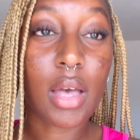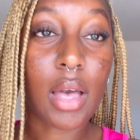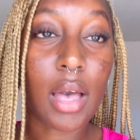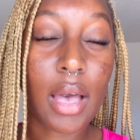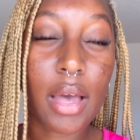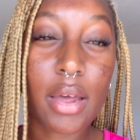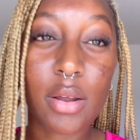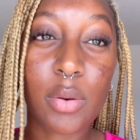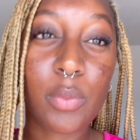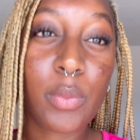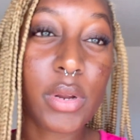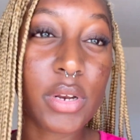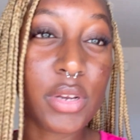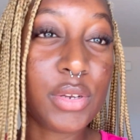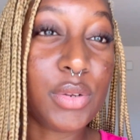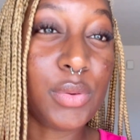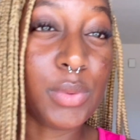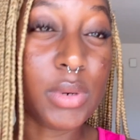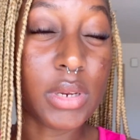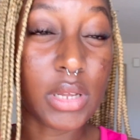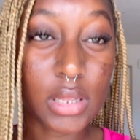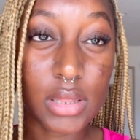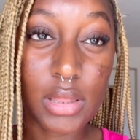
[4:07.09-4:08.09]
I don't wanna do
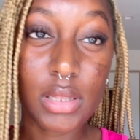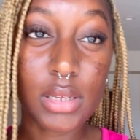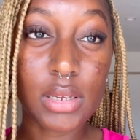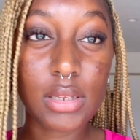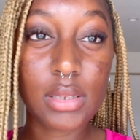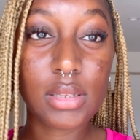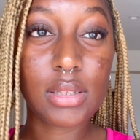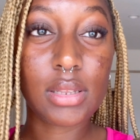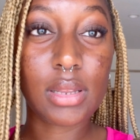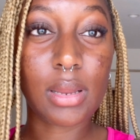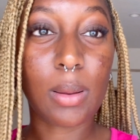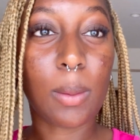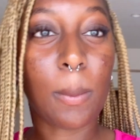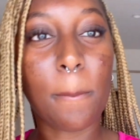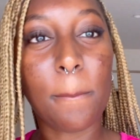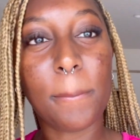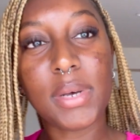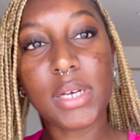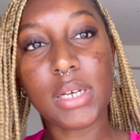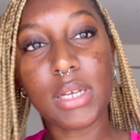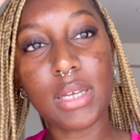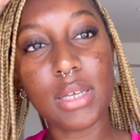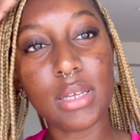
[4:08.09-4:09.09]
nothing
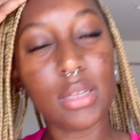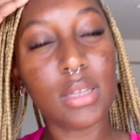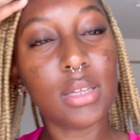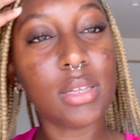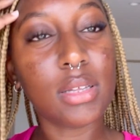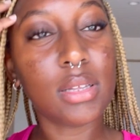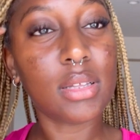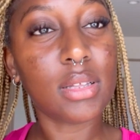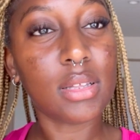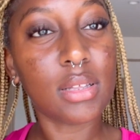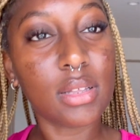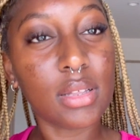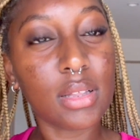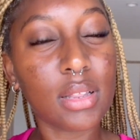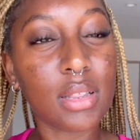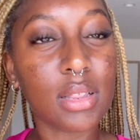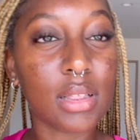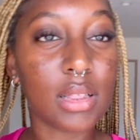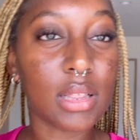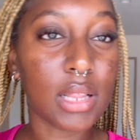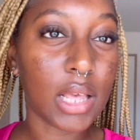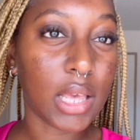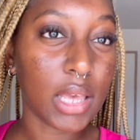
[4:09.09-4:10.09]
but
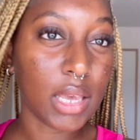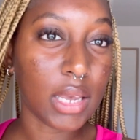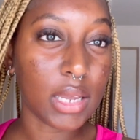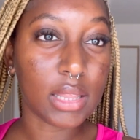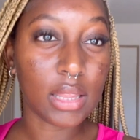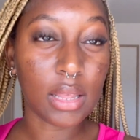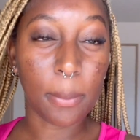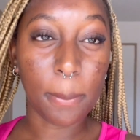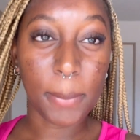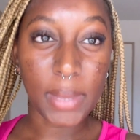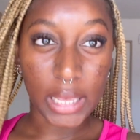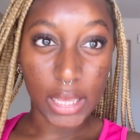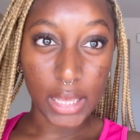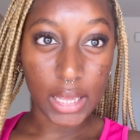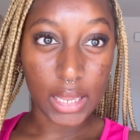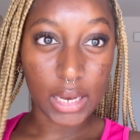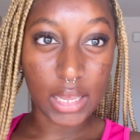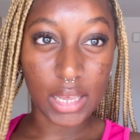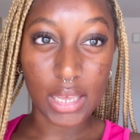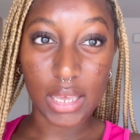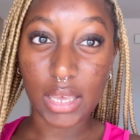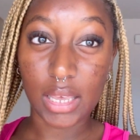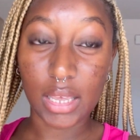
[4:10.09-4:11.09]
lay in the
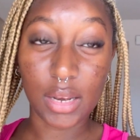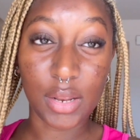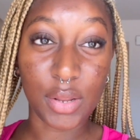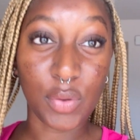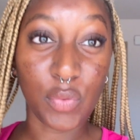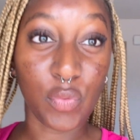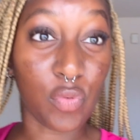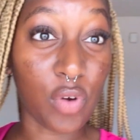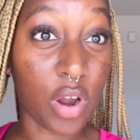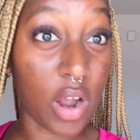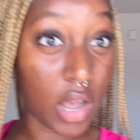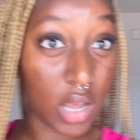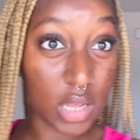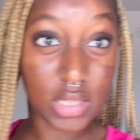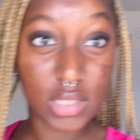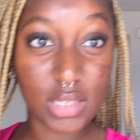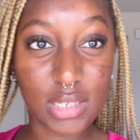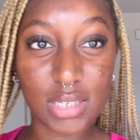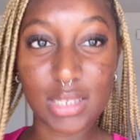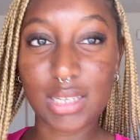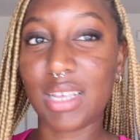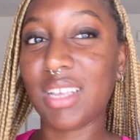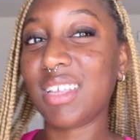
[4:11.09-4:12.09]
bed and
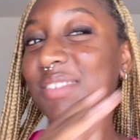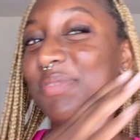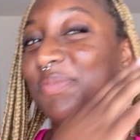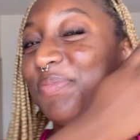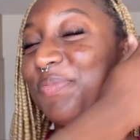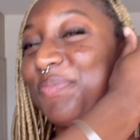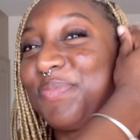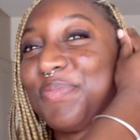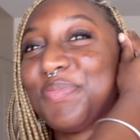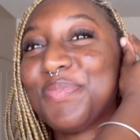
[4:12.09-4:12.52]
rot.